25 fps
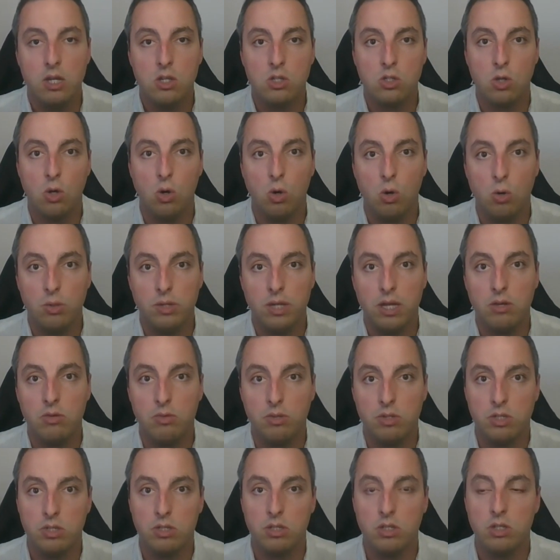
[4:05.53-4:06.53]
So all that
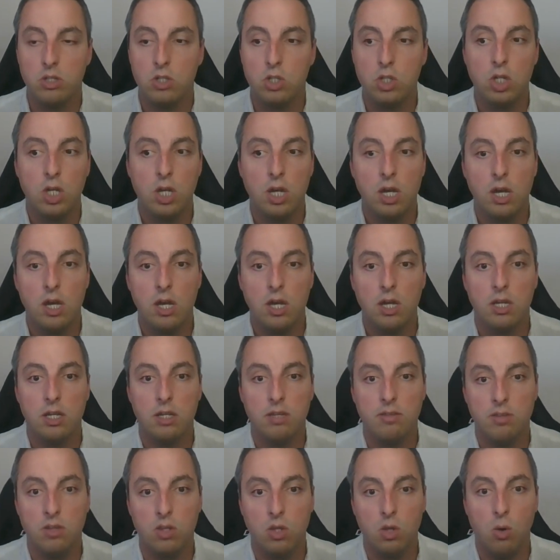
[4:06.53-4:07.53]
research,
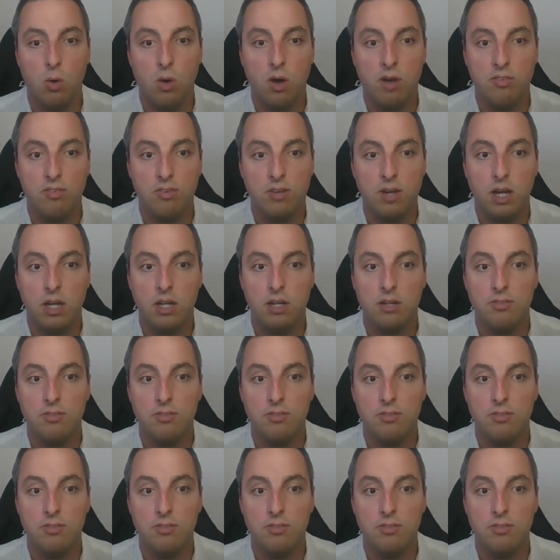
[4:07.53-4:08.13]
even though I've